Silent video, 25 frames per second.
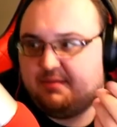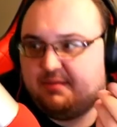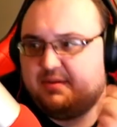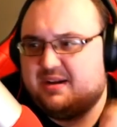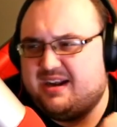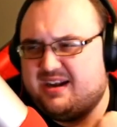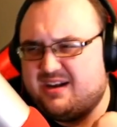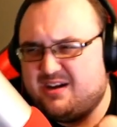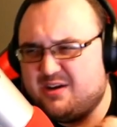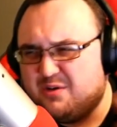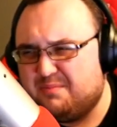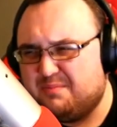And I
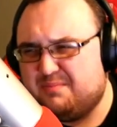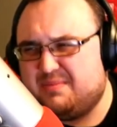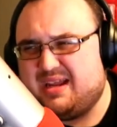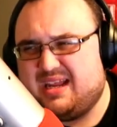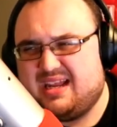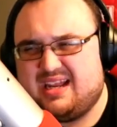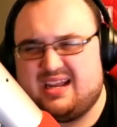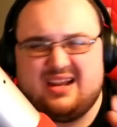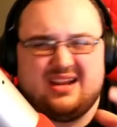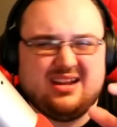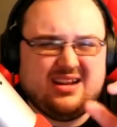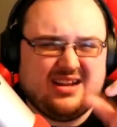know
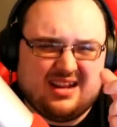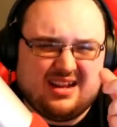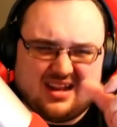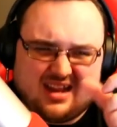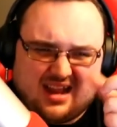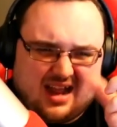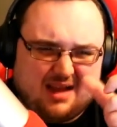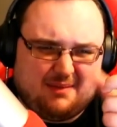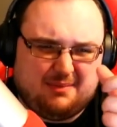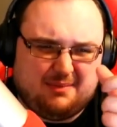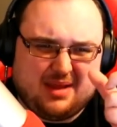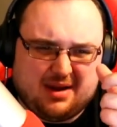
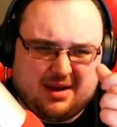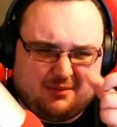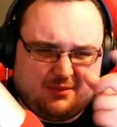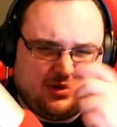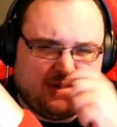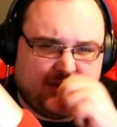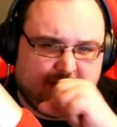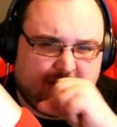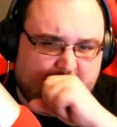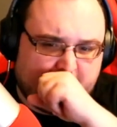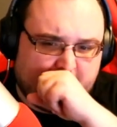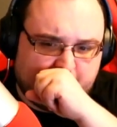I'm not
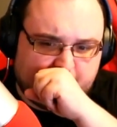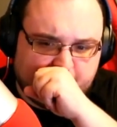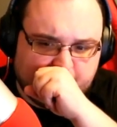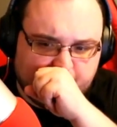really